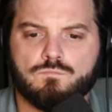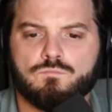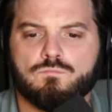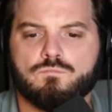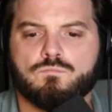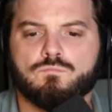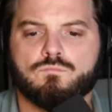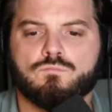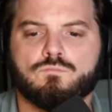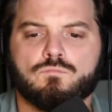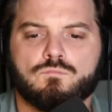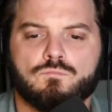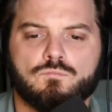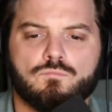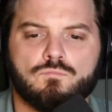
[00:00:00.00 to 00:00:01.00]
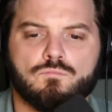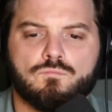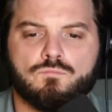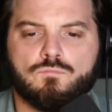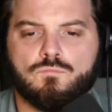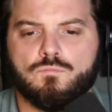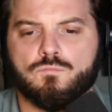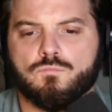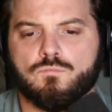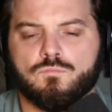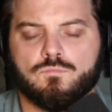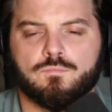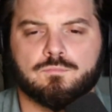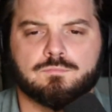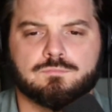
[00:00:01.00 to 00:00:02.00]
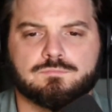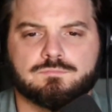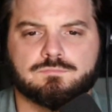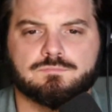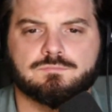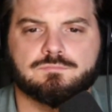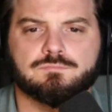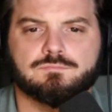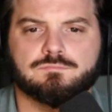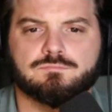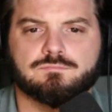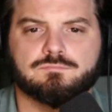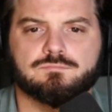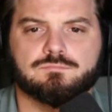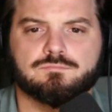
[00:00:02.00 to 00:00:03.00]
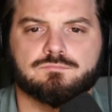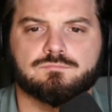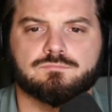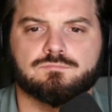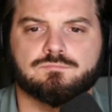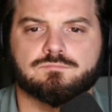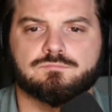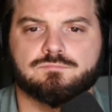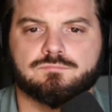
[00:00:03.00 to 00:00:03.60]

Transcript: No words are spoken by the person on screen.